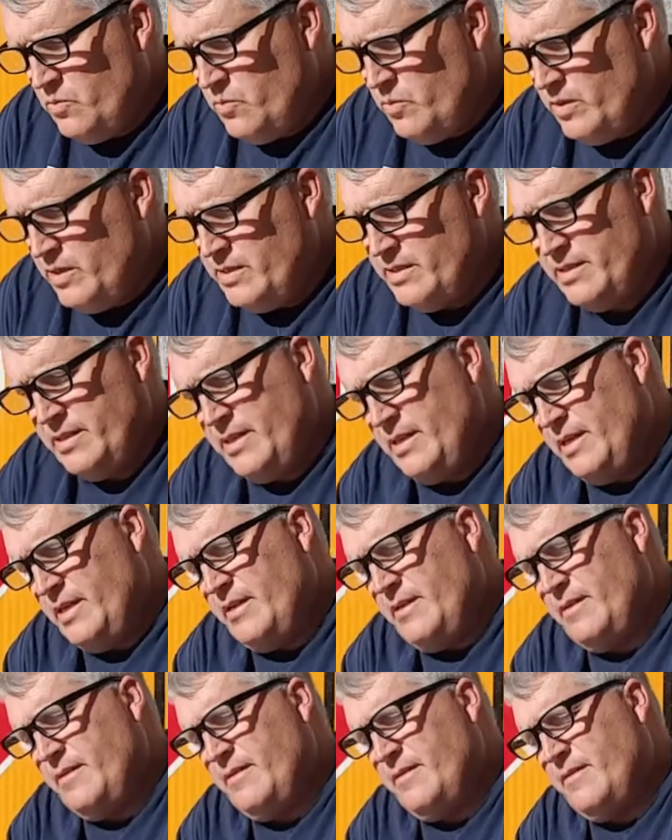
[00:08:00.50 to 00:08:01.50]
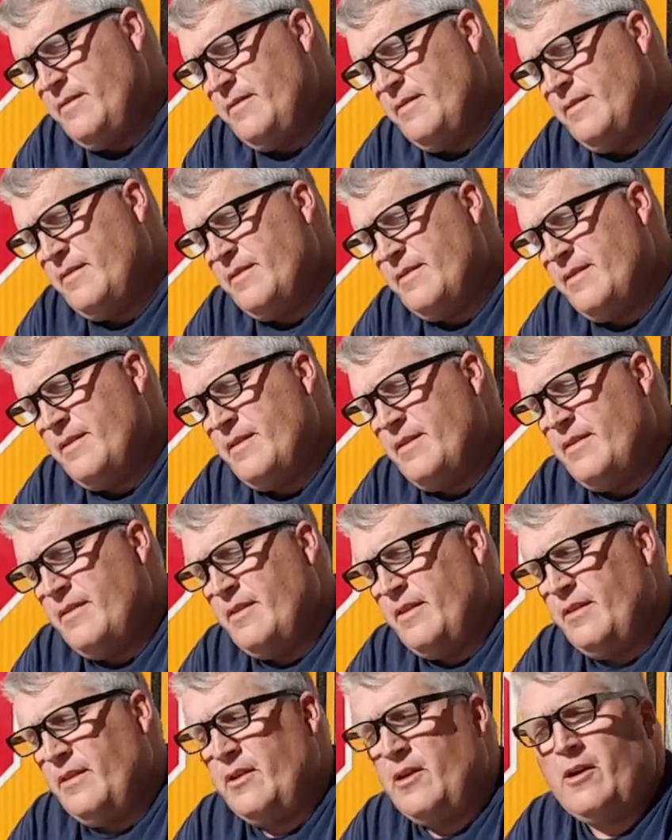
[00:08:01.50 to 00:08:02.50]
was the
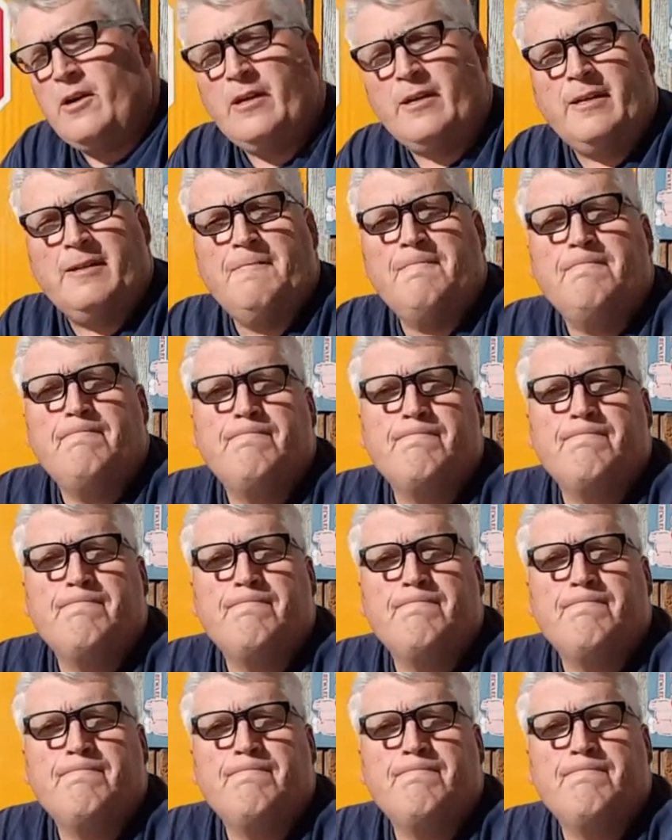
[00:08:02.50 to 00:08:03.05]
lock,